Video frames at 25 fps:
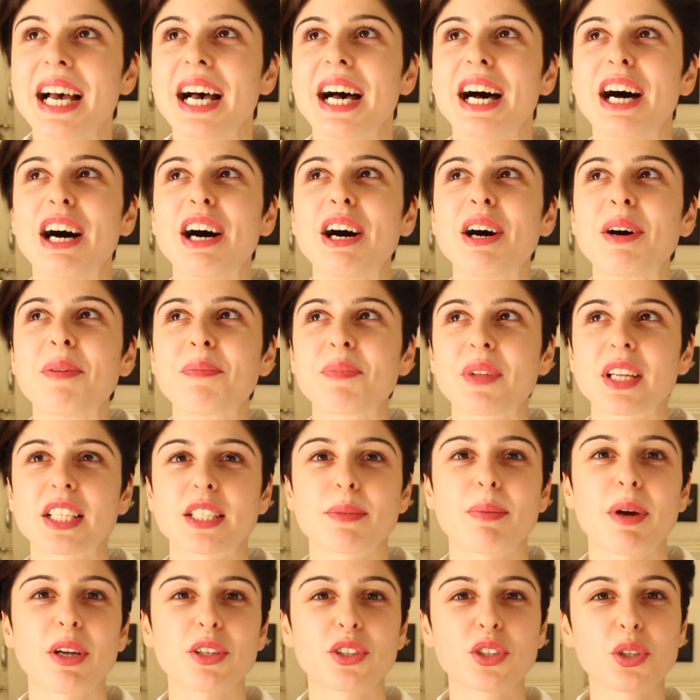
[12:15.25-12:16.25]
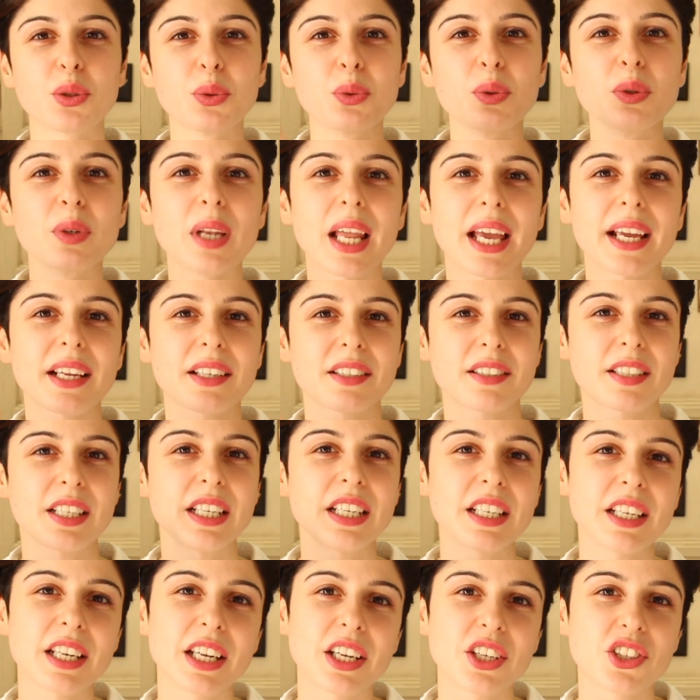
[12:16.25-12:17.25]
Um, it's about two like
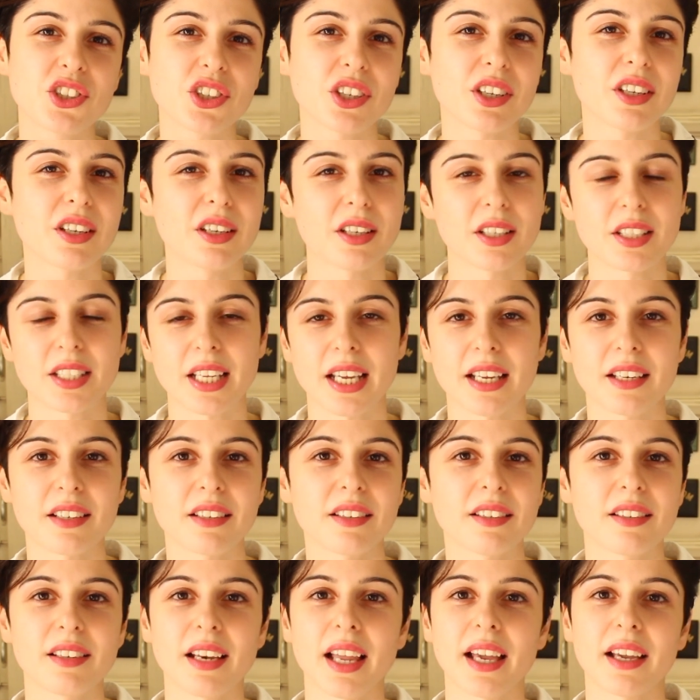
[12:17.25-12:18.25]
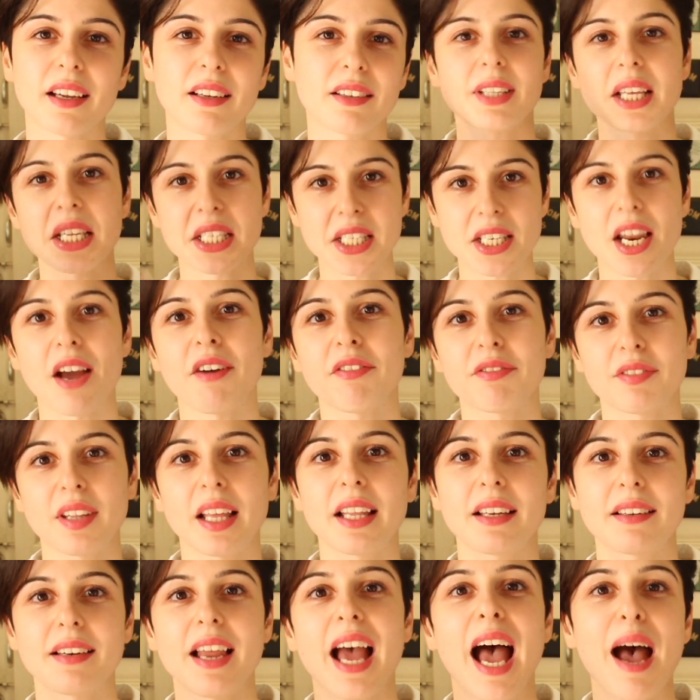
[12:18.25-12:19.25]
teenagers and like the stuff
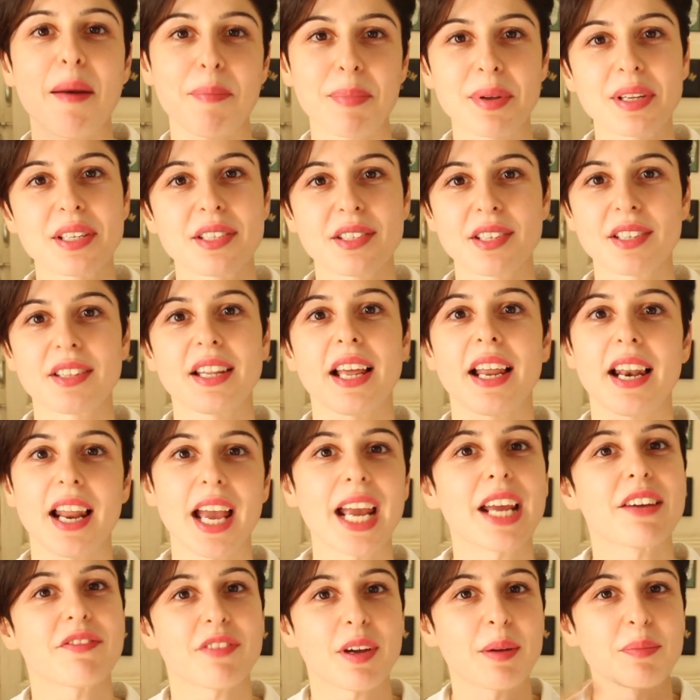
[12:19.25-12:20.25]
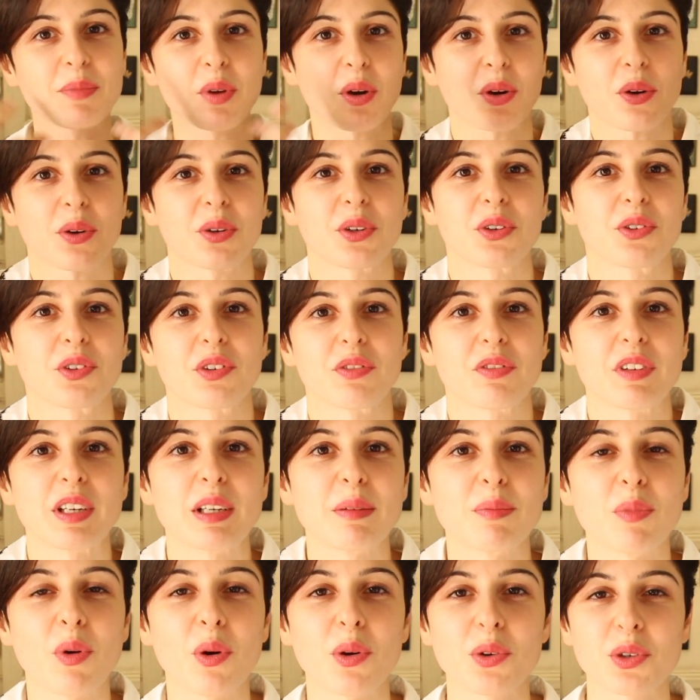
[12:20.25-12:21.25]
that happens in their life. I'm not gonna
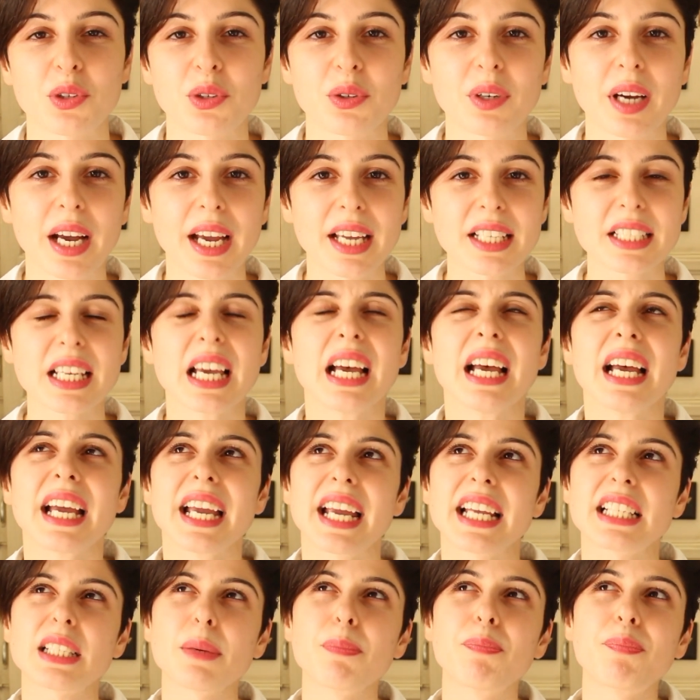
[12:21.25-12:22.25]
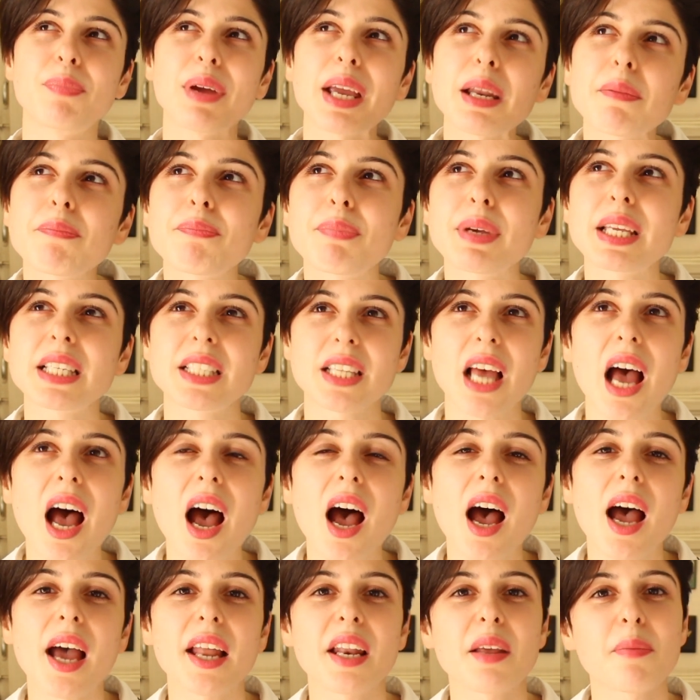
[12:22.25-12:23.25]
reveal more to you guys. It's a bit
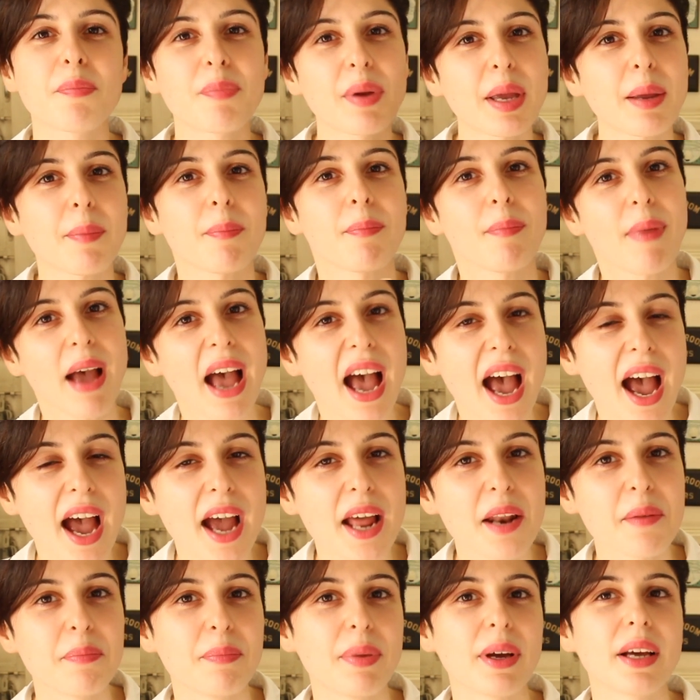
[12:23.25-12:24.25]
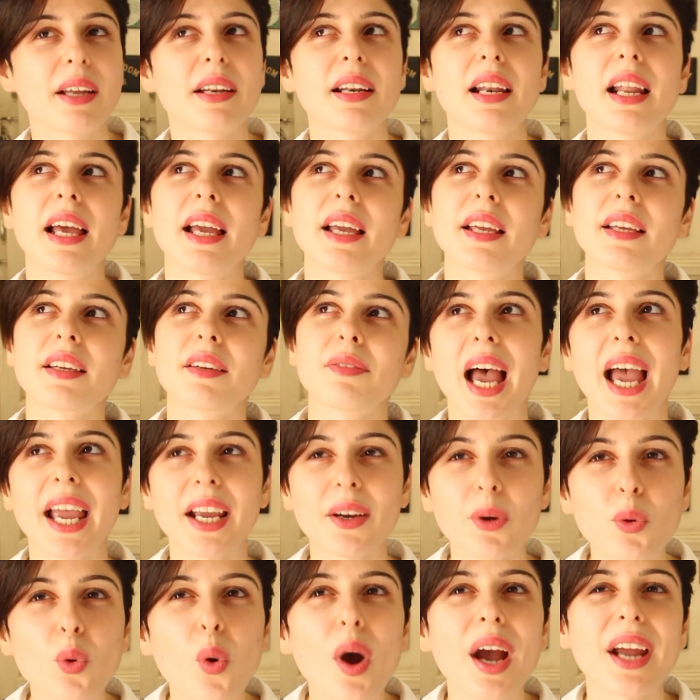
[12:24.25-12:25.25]
bizarre and a bit mad, but like I
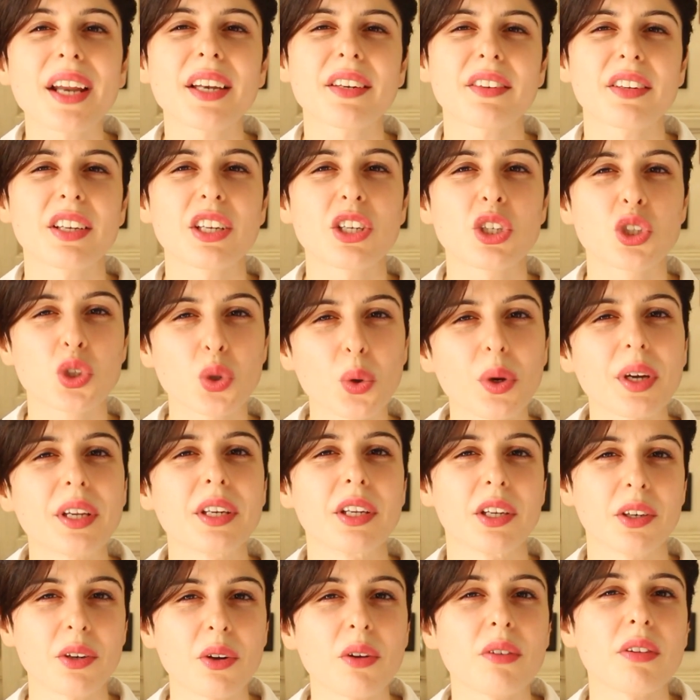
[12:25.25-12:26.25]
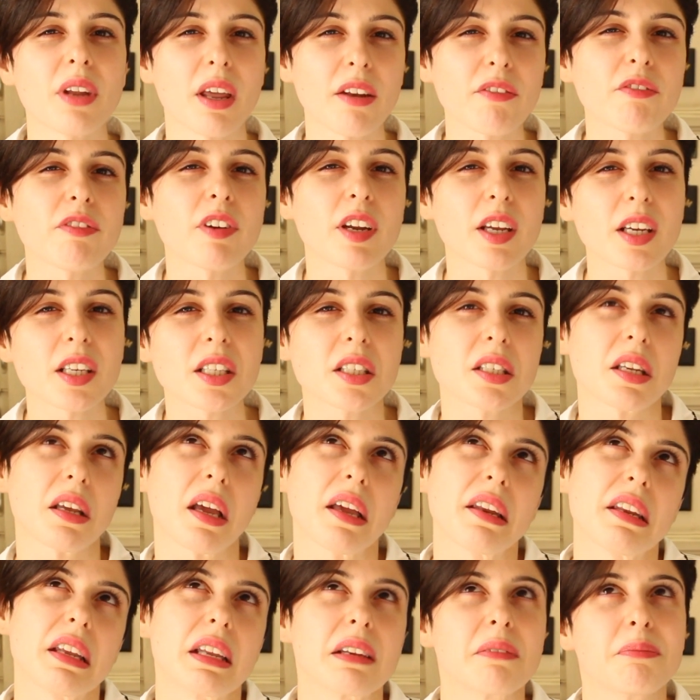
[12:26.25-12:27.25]
quite enjoyed it on Netflix.
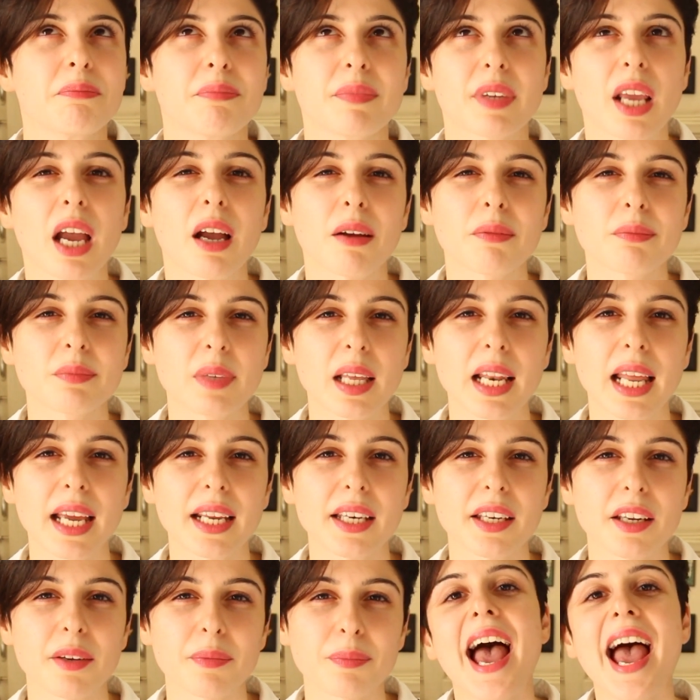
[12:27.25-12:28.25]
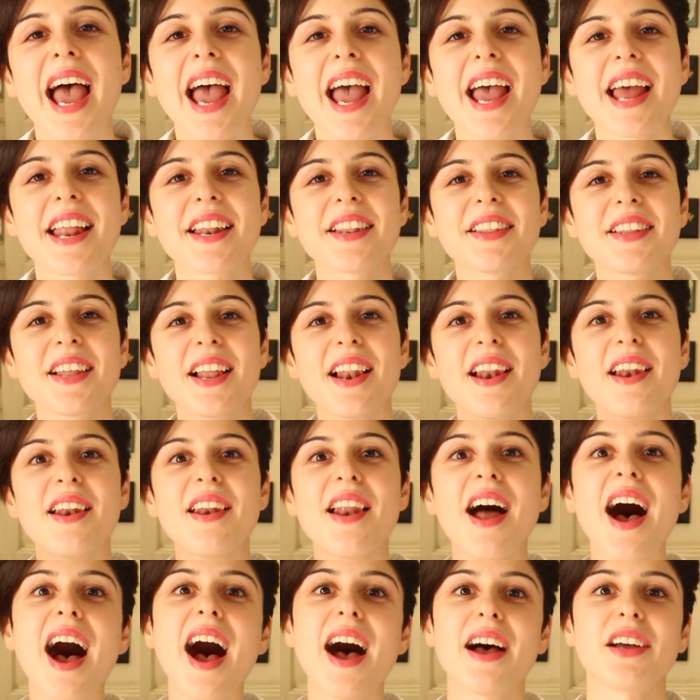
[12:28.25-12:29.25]
I did, yeah, I liked it. And the
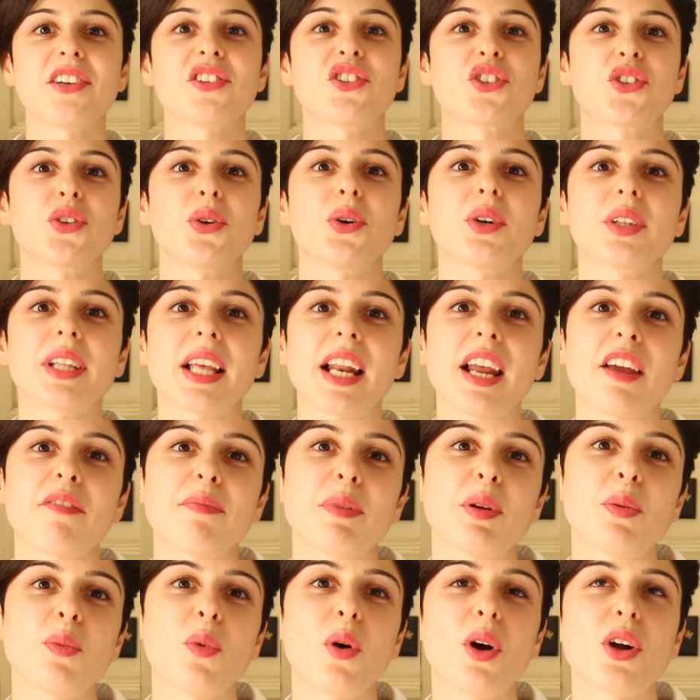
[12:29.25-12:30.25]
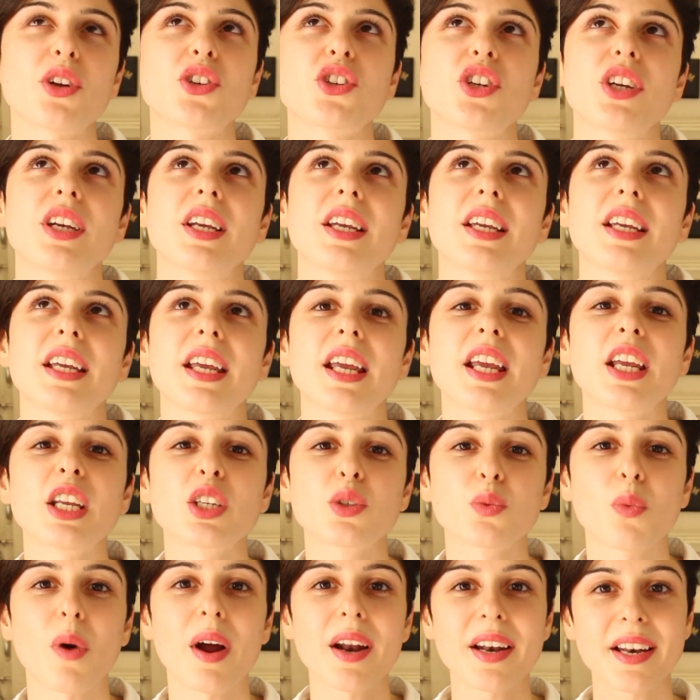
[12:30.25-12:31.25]
last show that I've been watching
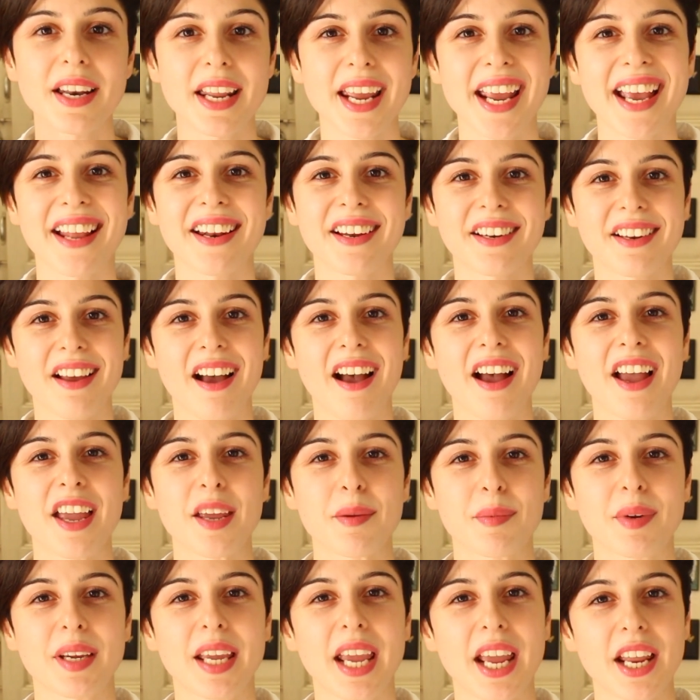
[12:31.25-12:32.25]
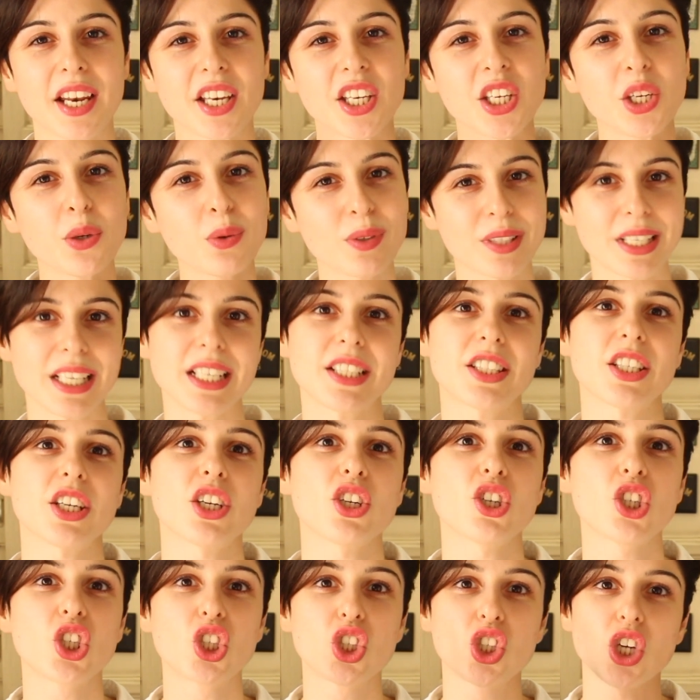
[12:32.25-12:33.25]
is One Day at a Time. Again, new
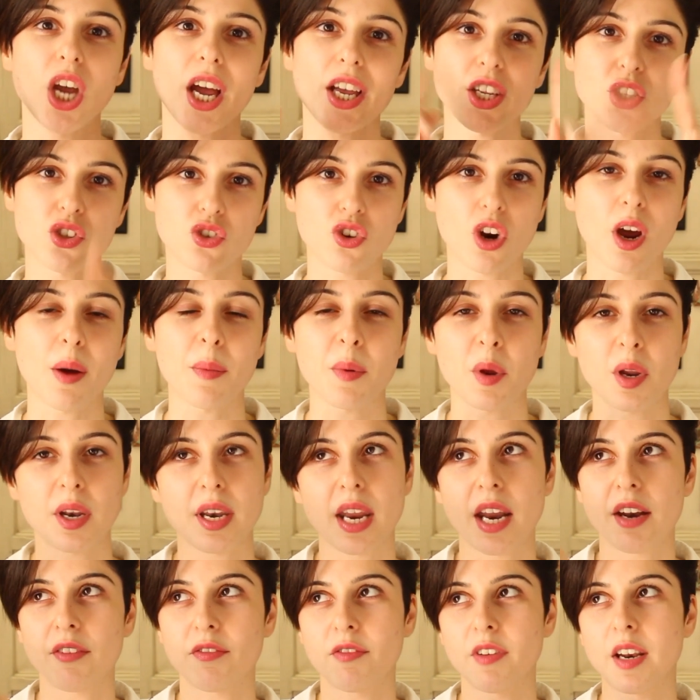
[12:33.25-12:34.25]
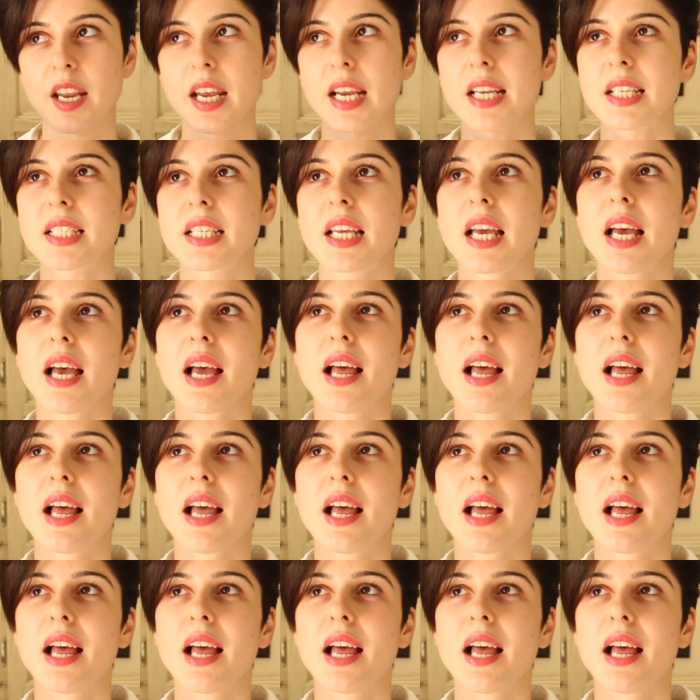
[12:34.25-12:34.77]
season just dropped on Netflix.